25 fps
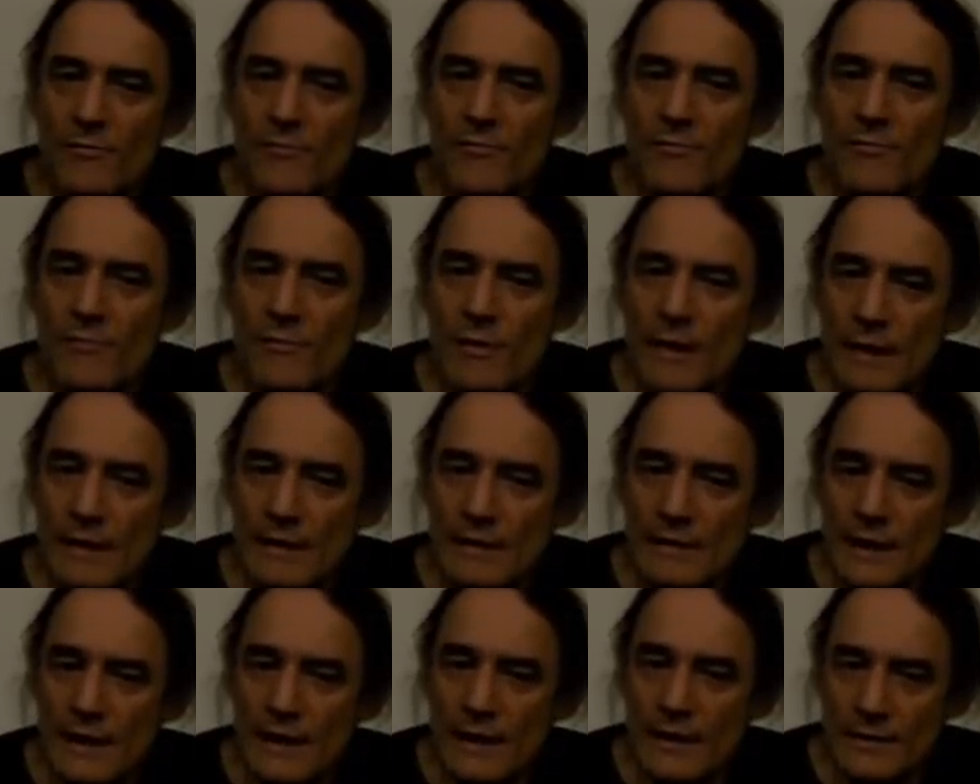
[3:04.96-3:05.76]
that
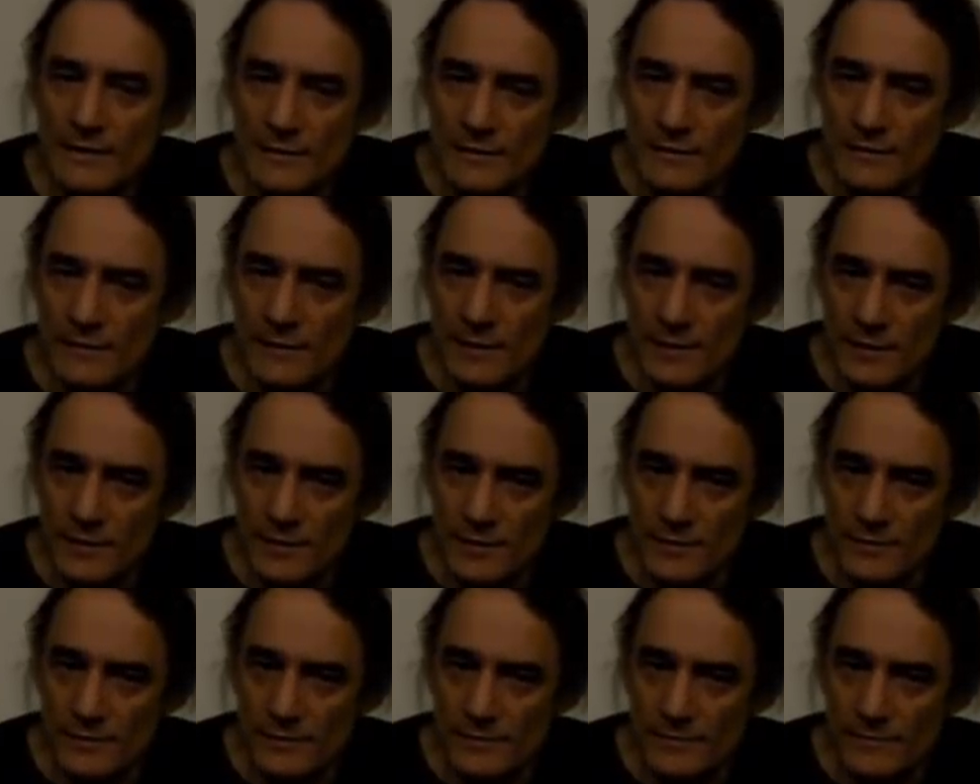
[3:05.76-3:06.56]

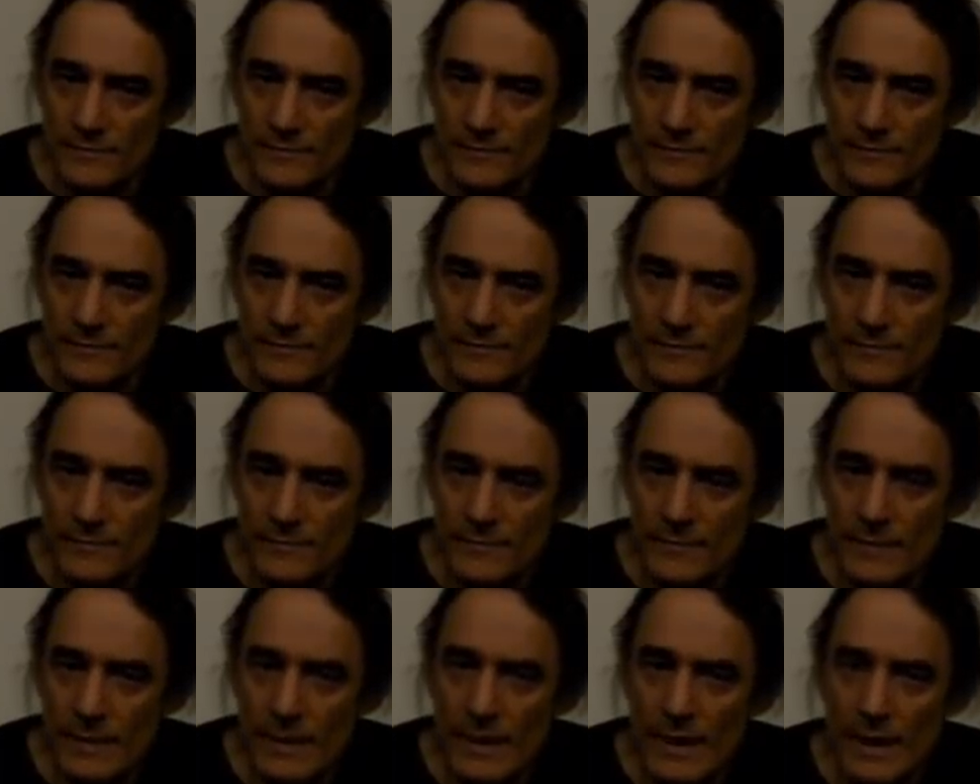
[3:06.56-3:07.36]
activation.
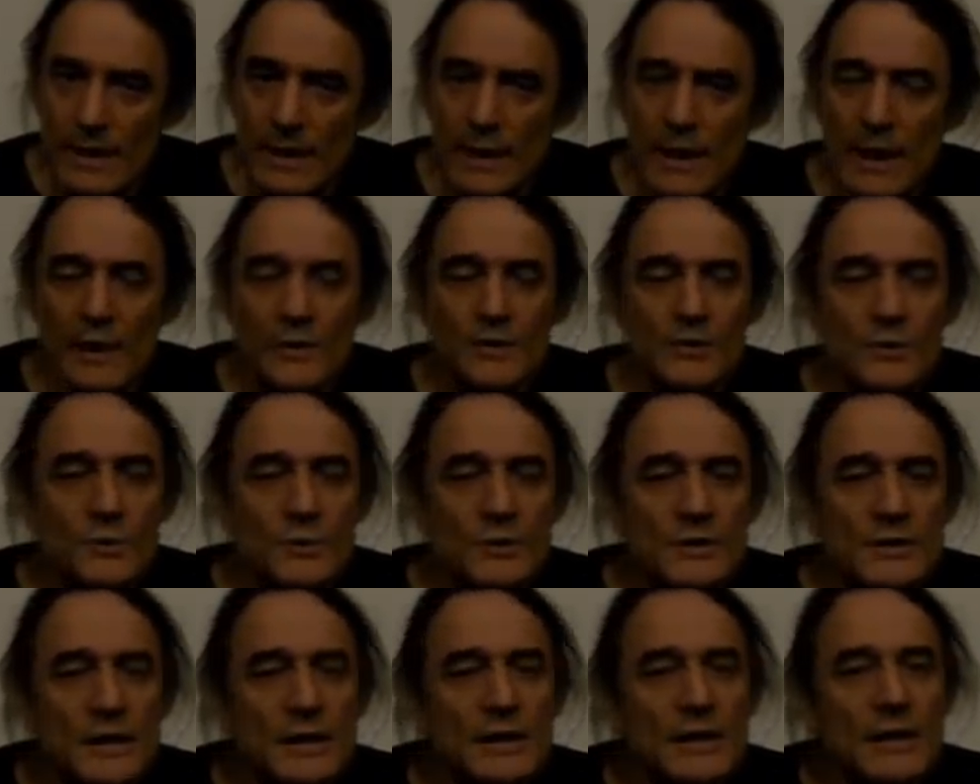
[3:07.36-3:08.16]
It's
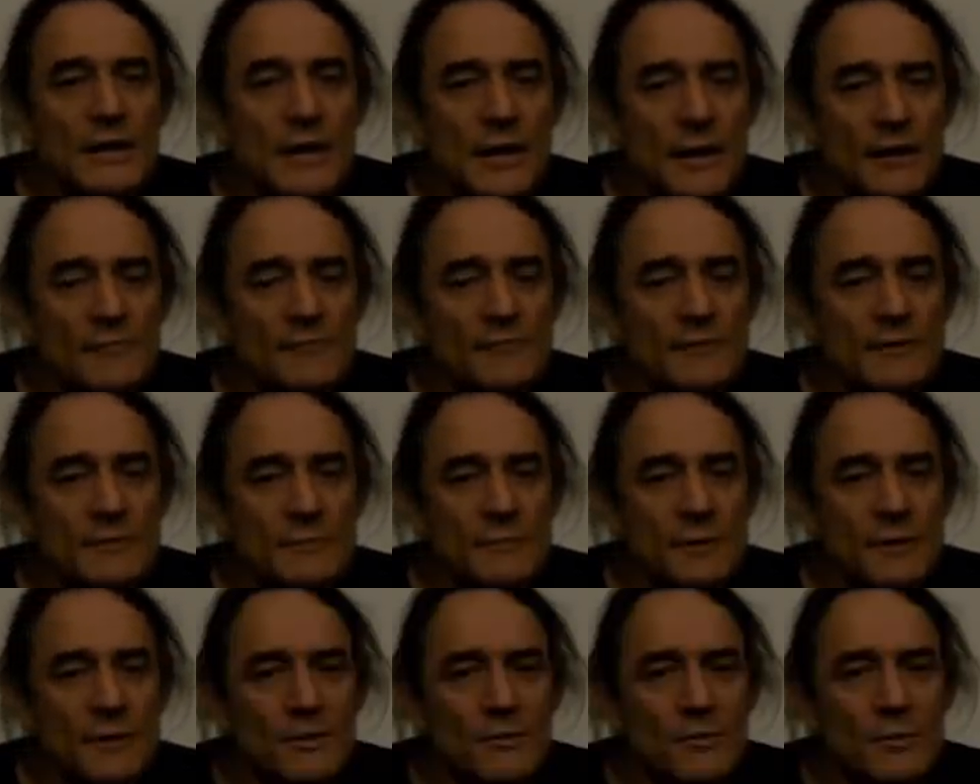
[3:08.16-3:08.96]
always
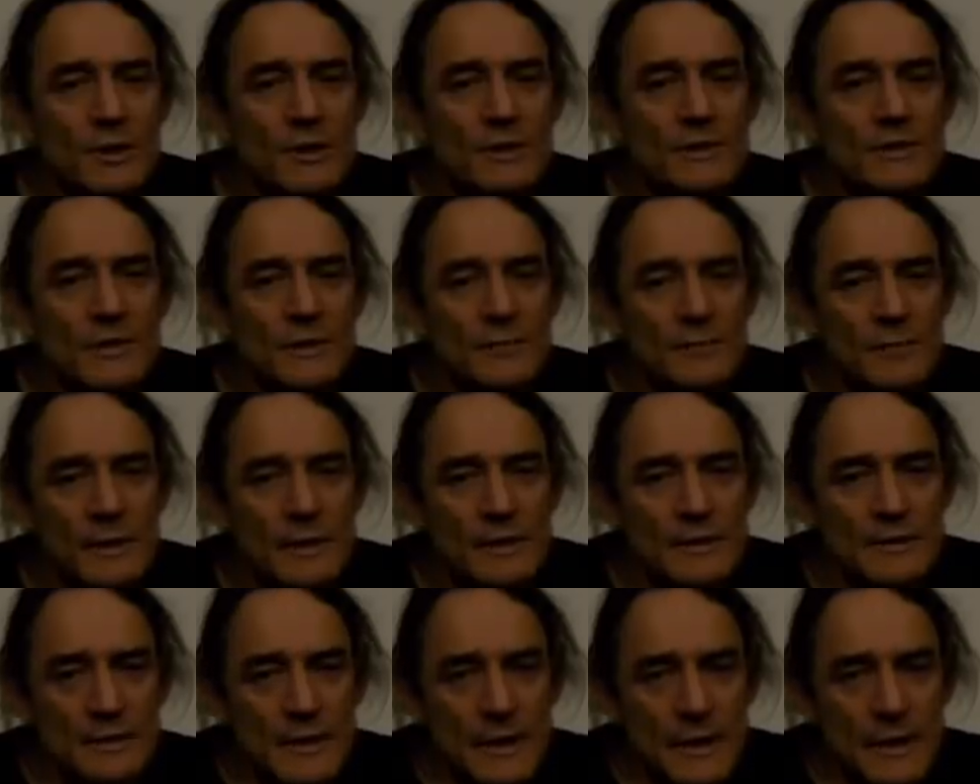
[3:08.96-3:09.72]
uncomfortable when something is